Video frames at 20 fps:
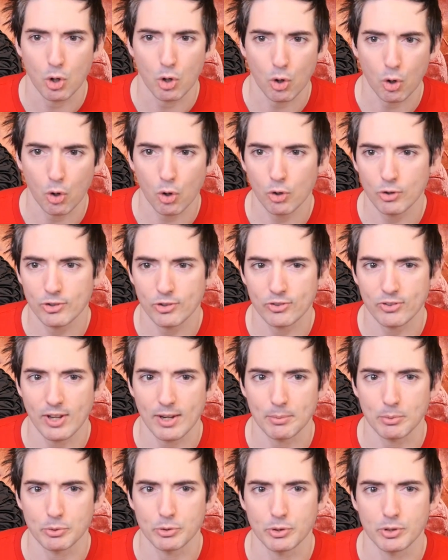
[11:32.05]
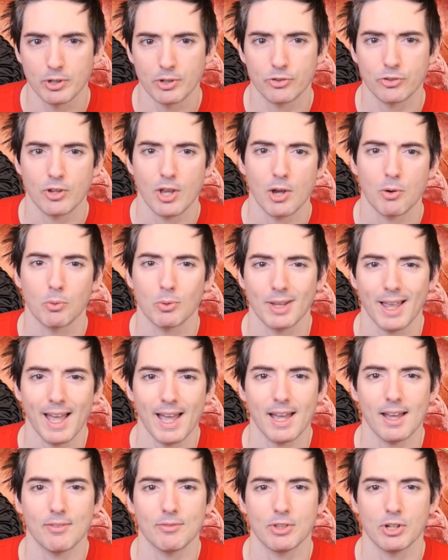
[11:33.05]
all disabled units will
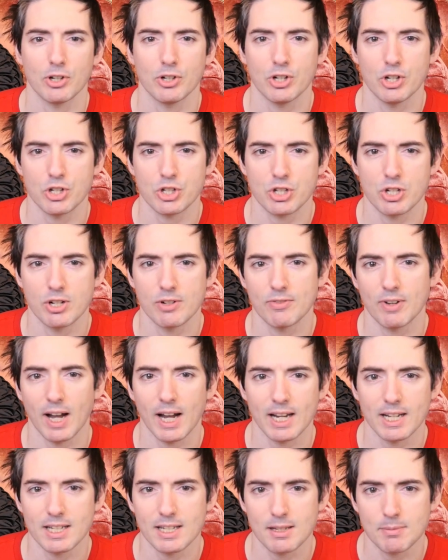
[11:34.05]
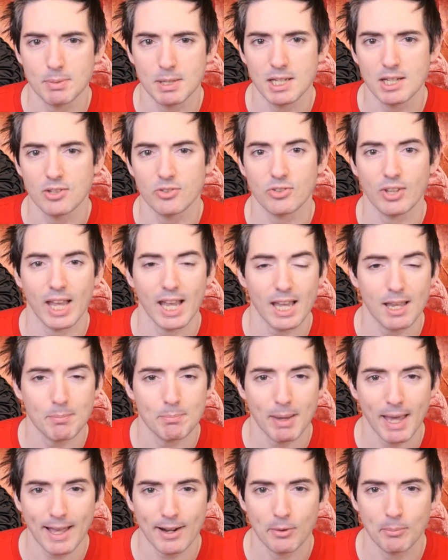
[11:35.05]
have their initiative ID piece and
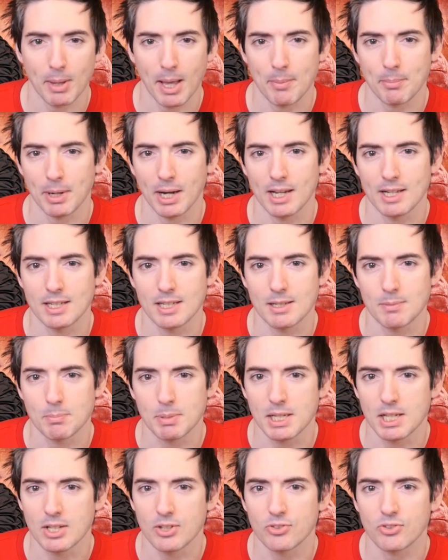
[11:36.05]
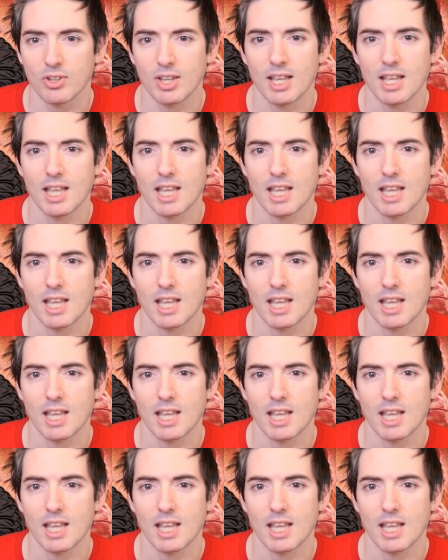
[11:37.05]
battle map ID piece